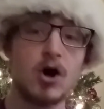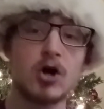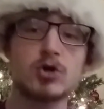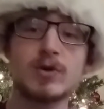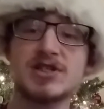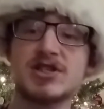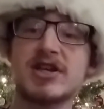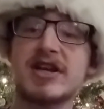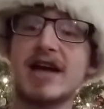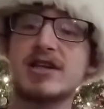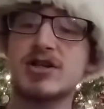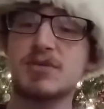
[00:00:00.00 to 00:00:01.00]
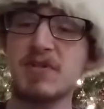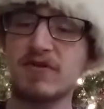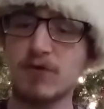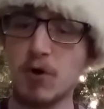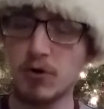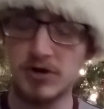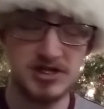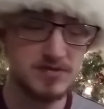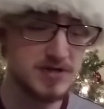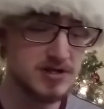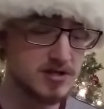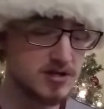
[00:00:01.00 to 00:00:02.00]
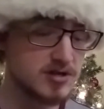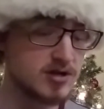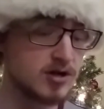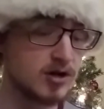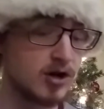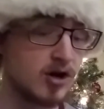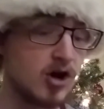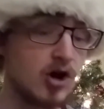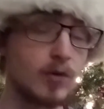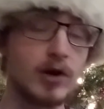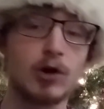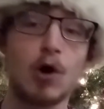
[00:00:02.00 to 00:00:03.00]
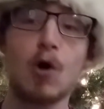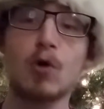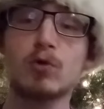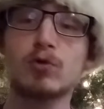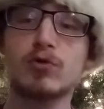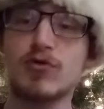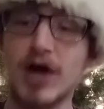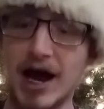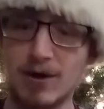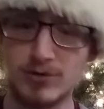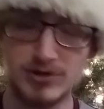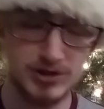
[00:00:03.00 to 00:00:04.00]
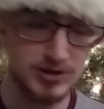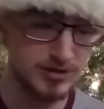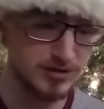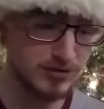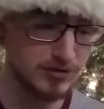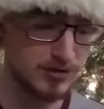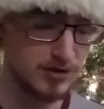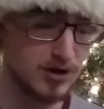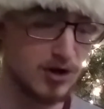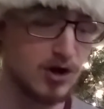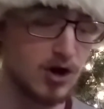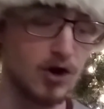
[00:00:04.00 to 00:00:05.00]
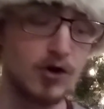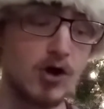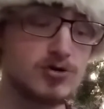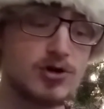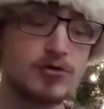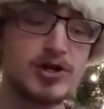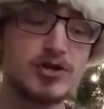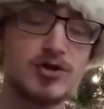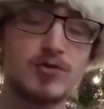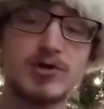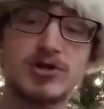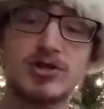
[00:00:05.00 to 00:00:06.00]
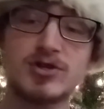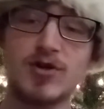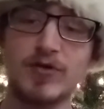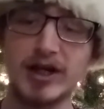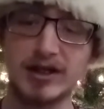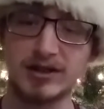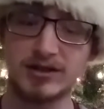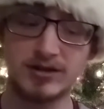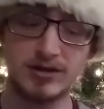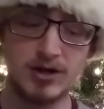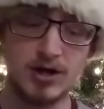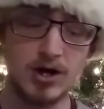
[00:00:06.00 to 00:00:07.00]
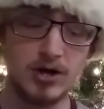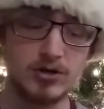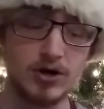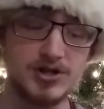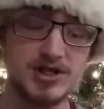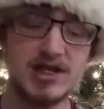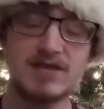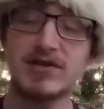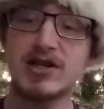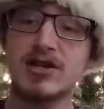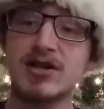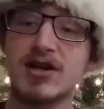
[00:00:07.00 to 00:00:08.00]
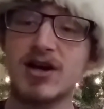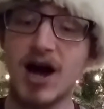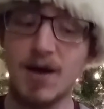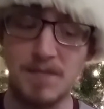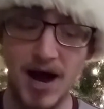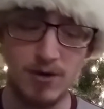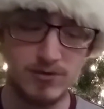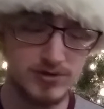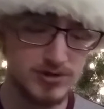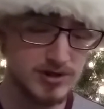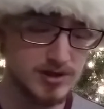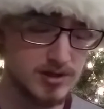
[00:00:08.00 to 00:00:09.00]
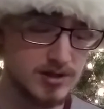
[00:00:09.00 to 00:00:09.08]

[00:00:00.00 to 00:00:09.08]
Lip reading: 'Twas the night before Christmas, when all through the house not a creature was stirring, not even a mouse.